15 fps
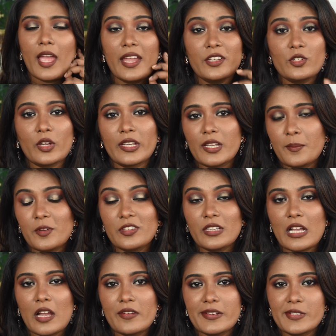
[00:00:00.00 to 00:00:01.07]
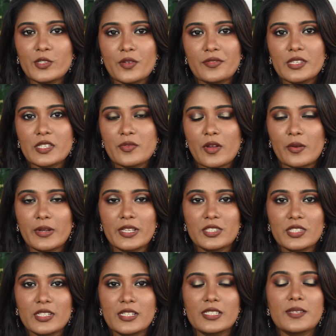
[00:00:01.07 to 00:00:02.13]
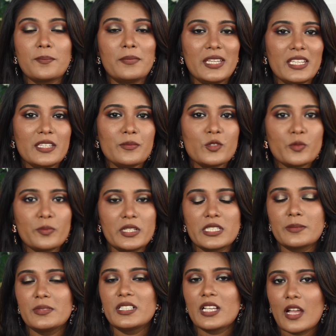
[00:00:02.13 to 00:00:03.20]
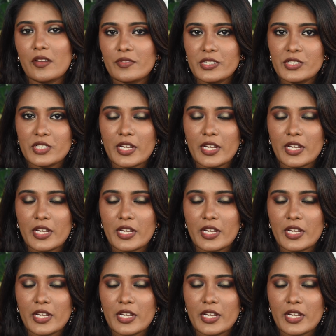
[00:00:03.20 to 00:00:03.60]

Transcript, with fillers: and talking about the coverage of this foundation it's a medium to buildable coverage